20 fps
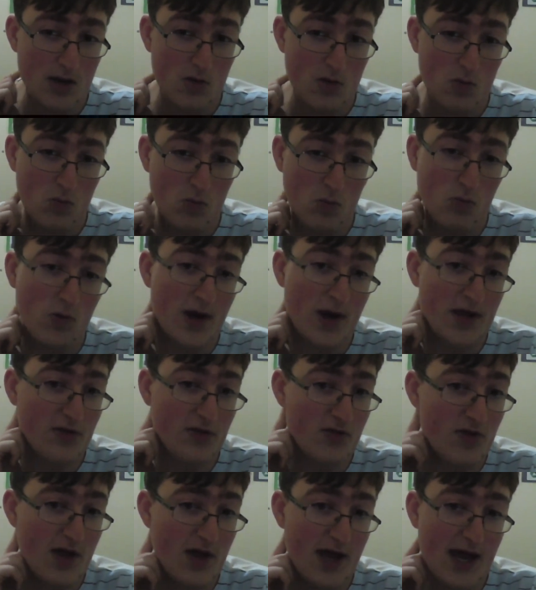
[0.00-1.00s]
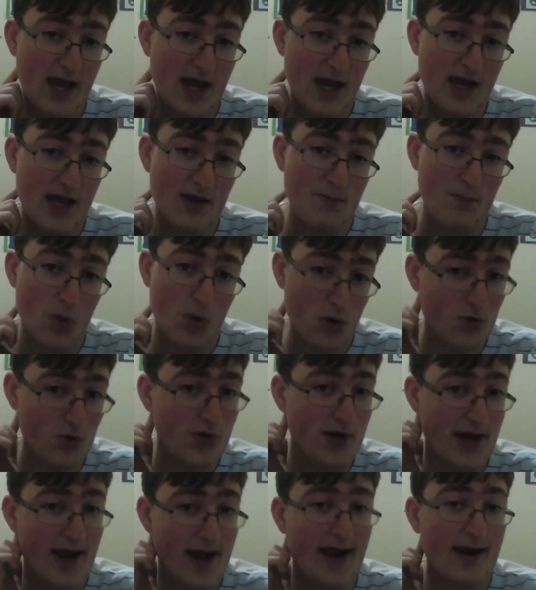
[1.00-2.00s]
with a
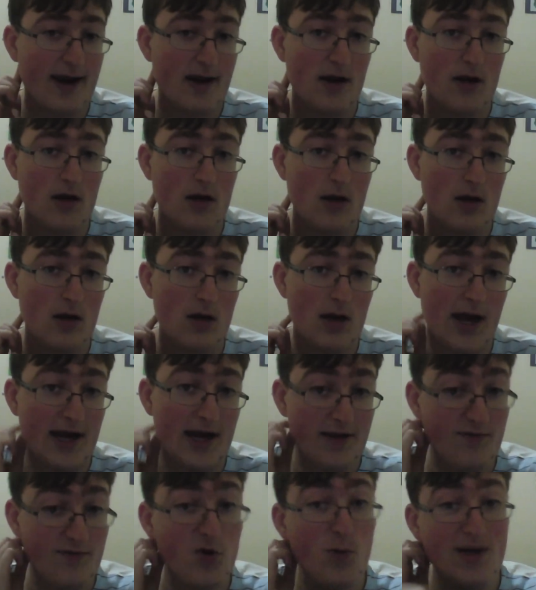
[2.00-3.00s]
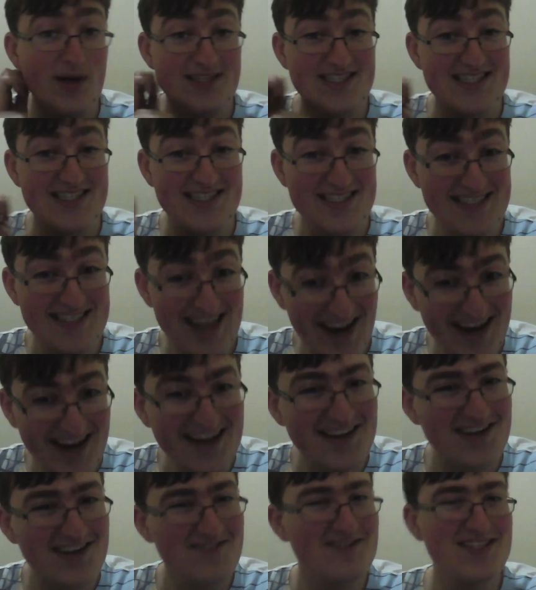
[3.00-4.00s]
burn deck. And if you went
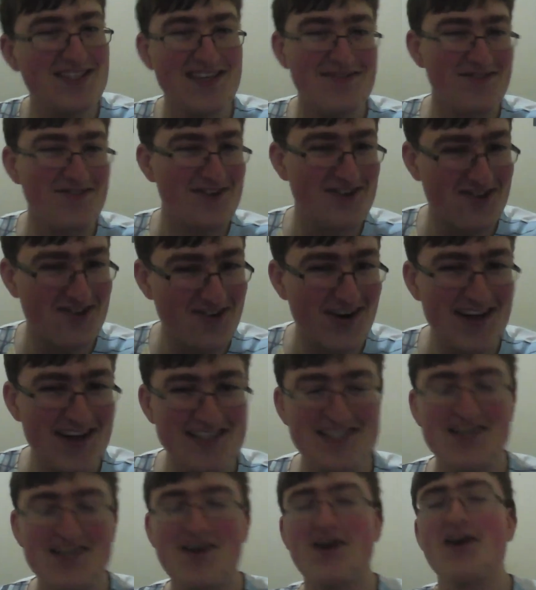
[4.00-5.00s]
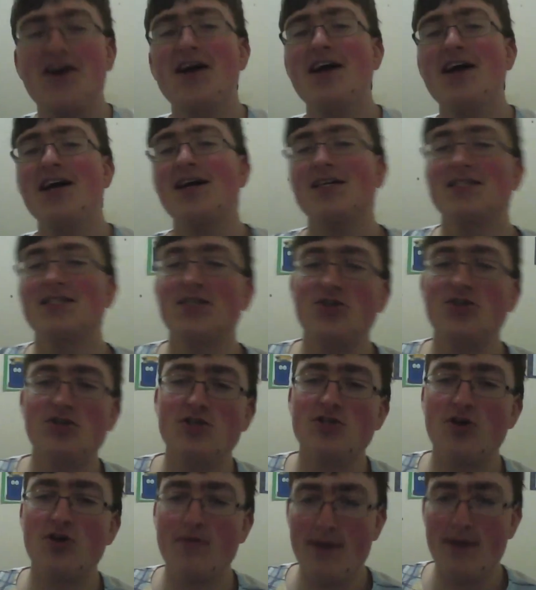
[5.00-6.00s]
second, it was even crazier. Because then you
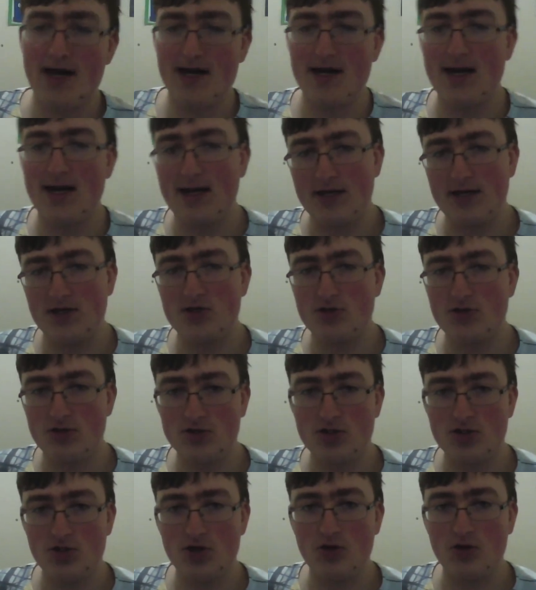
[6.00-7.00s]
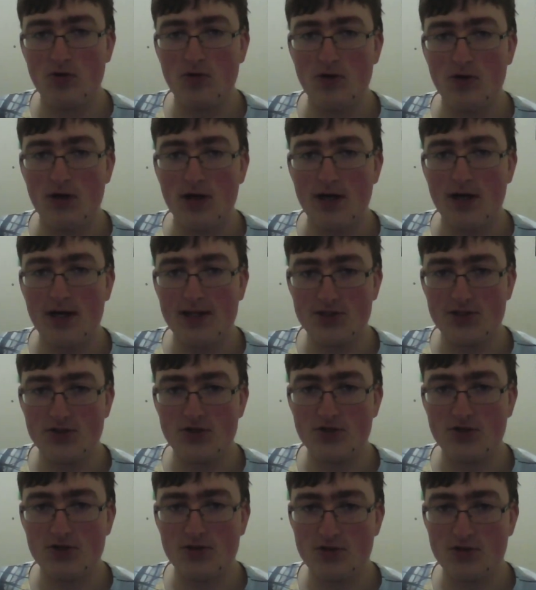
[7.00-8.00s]
just go Mana Addict turn 2, and then
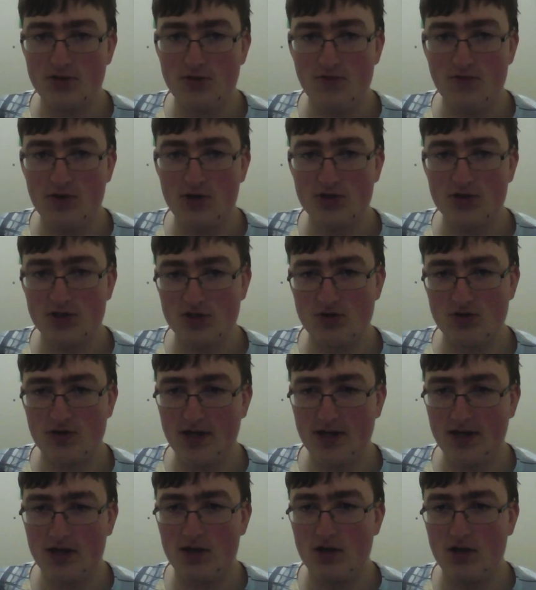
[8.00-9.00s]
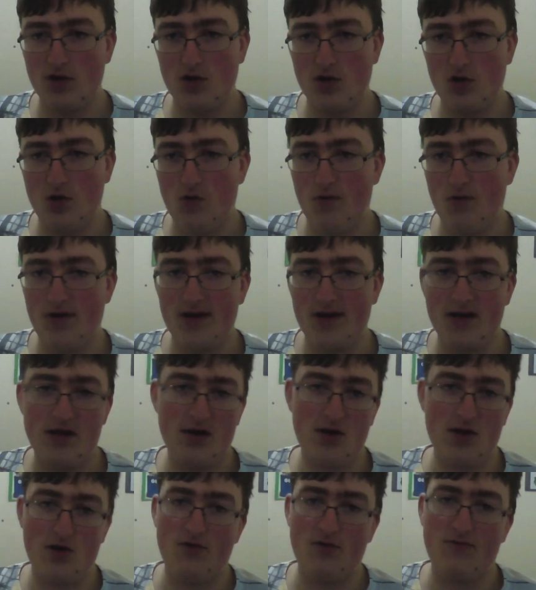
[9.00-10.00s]
turn 3 you just go like Coin,
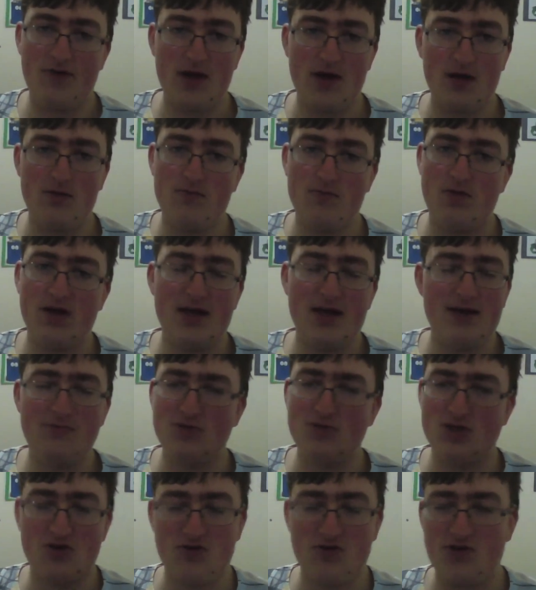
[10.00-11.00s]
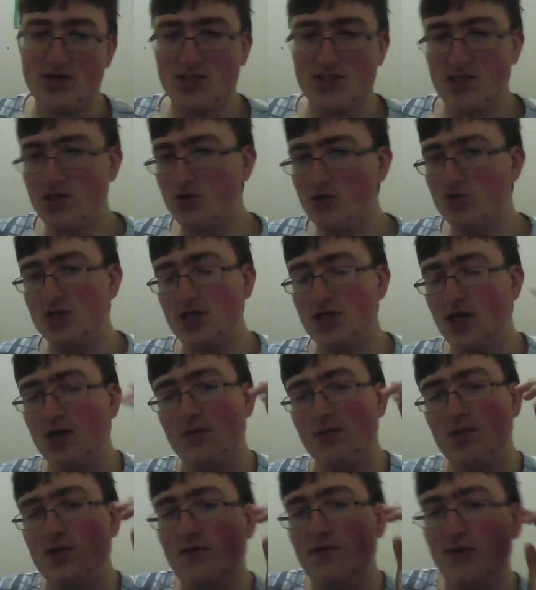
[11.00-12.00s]
Innervate. But it was crazy. You just hit
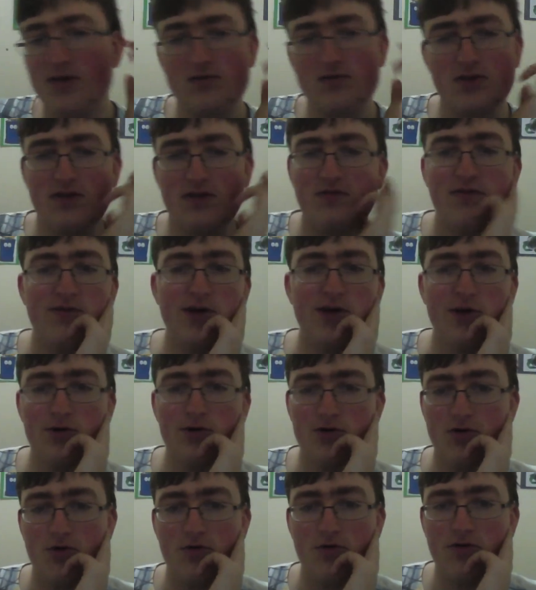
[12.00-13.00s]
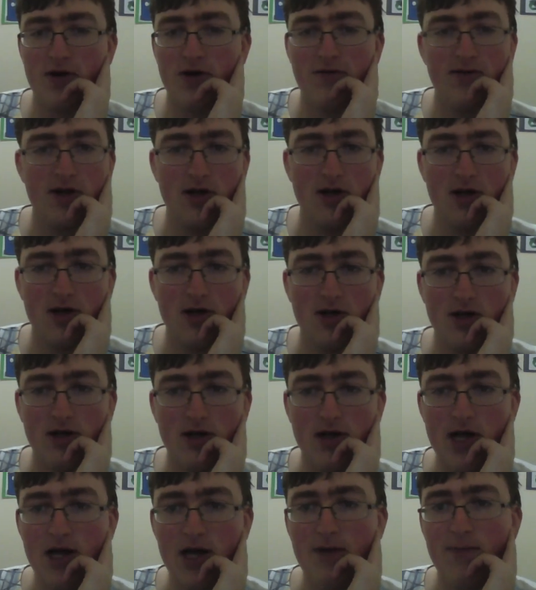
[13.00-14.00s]
him in the face for like 15 on turn 3 if they didn't kill it.
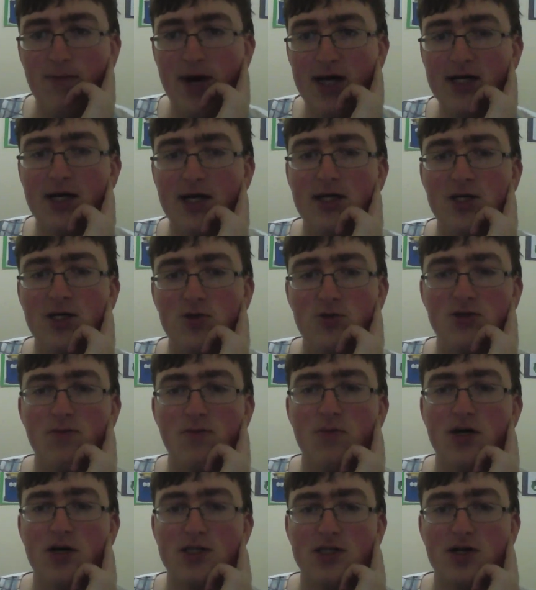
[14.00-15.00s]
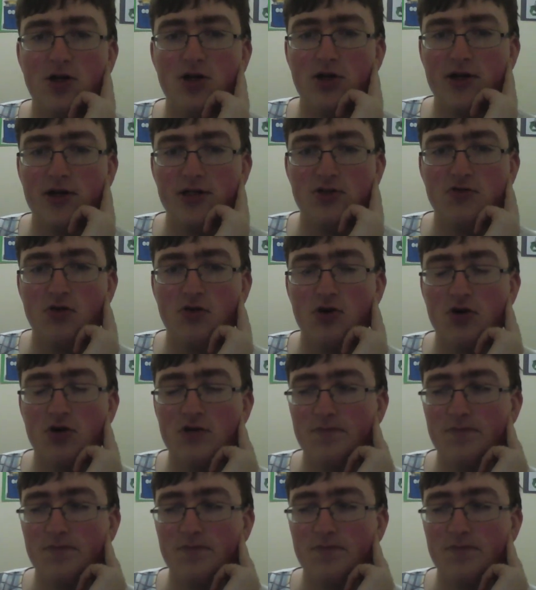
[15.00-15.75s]
Mana Addict was a must kill against Druid.